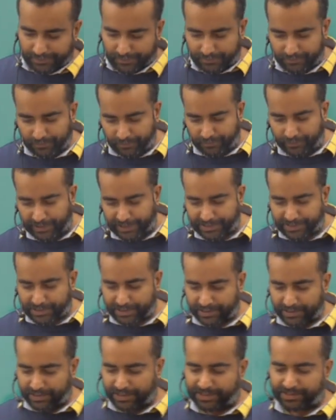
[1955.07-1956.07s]
which
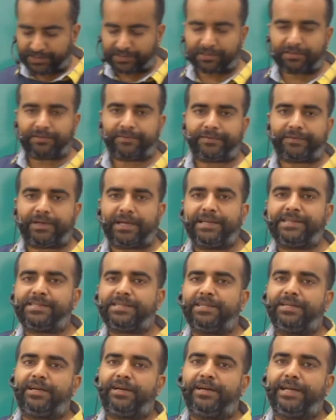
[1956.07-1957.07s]
is
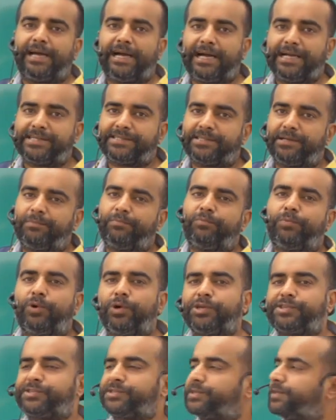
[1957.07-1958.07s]
considered as the
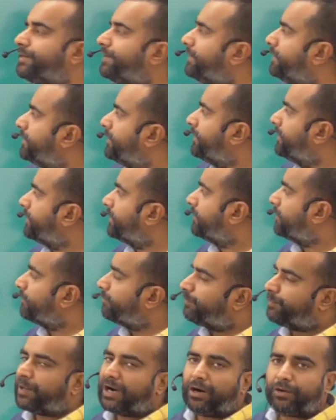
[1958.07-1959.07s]
most
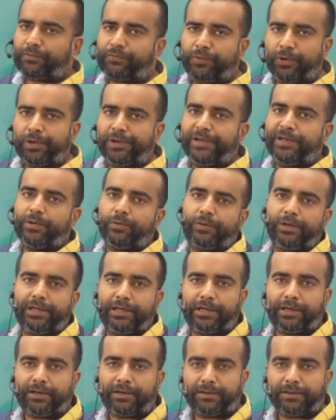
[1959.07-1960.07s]
powerful nuclear